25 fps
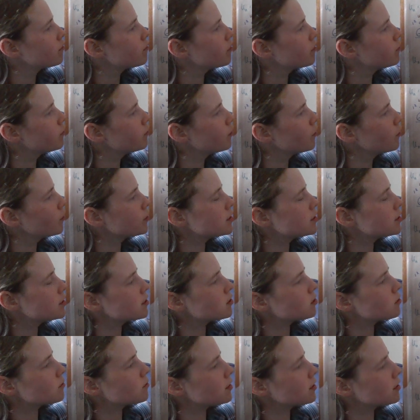From 14
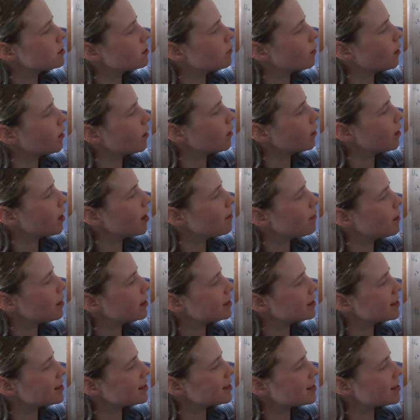to 21, I'm
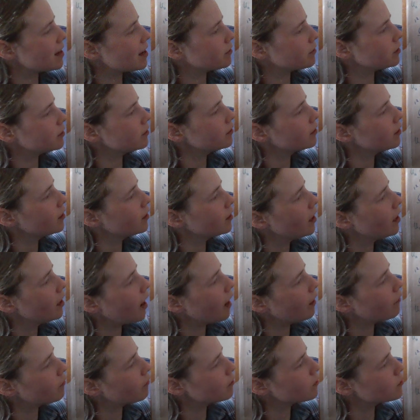adding 7.
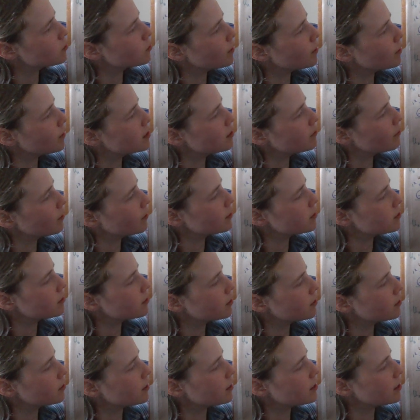And from 21 to
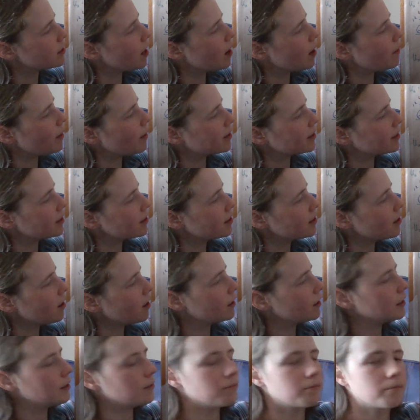30, I'm adding
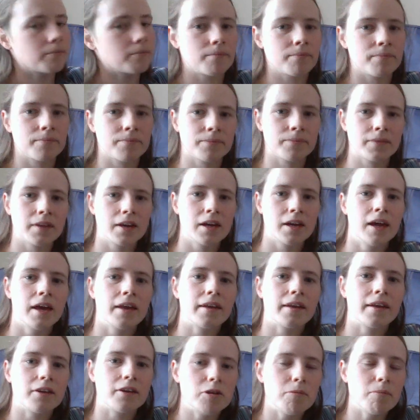9.
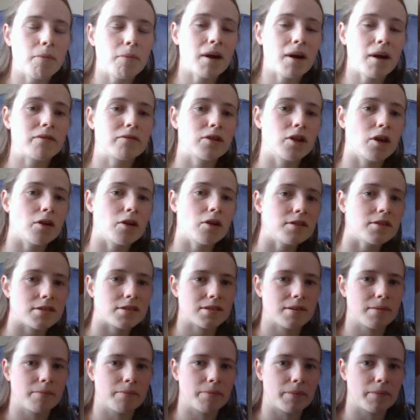Now, you might have
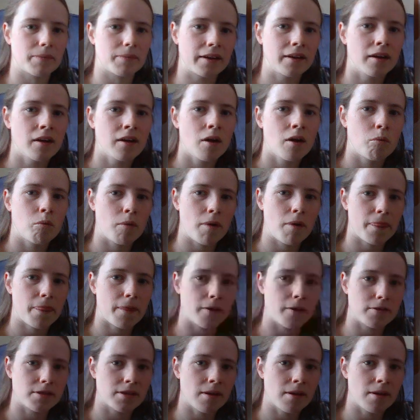noticed something with
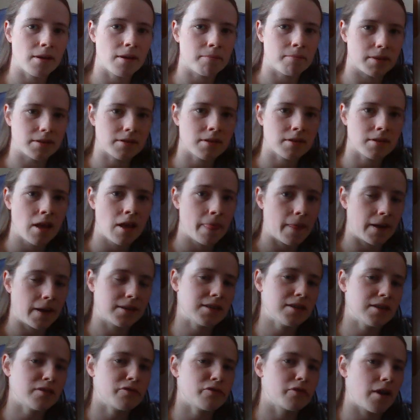those numbers. They're
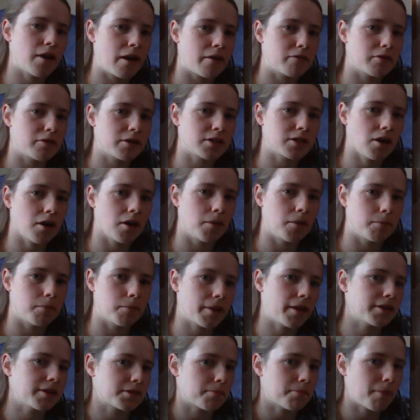different every time,
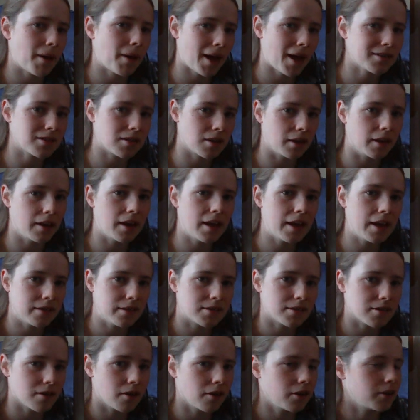but there's a pattern
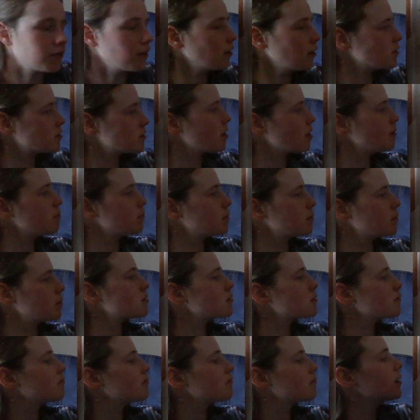inside those
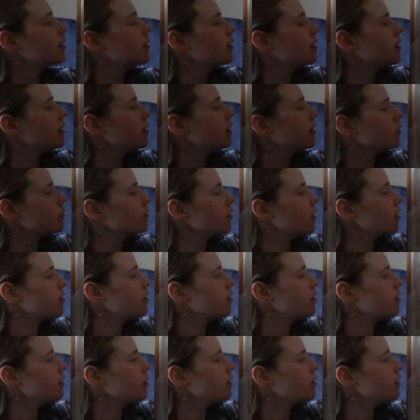numbers. You'll